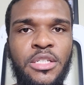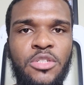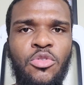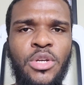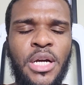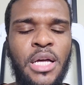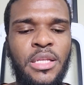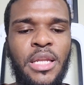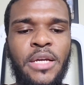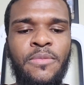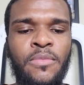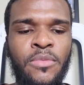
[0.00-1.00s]
So he kind of
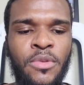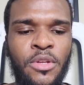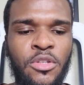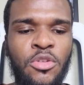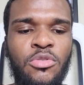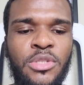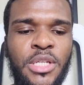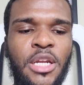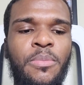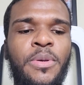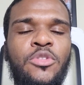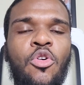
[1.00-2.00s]
like, set
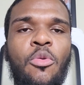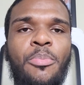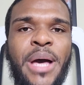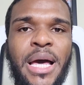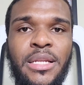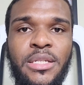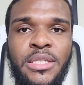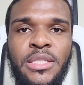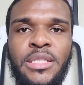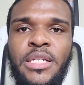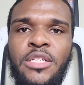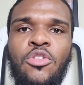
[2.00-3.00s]
up his own palace. He
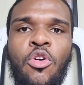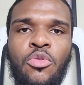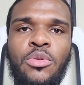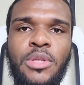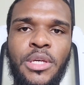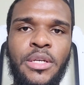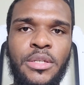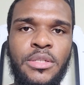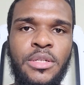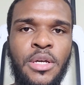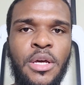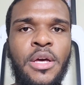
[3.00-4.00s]
did his own
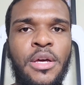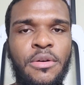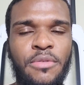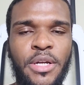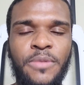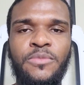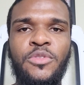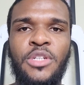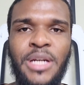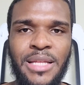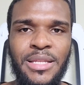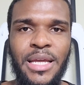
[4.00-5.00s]
things, right, to
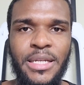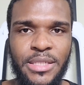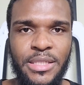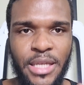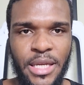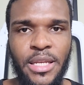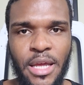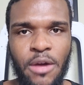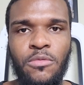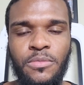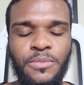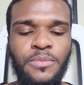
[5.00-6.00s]
kind of like stand
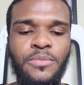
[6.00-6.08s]
out.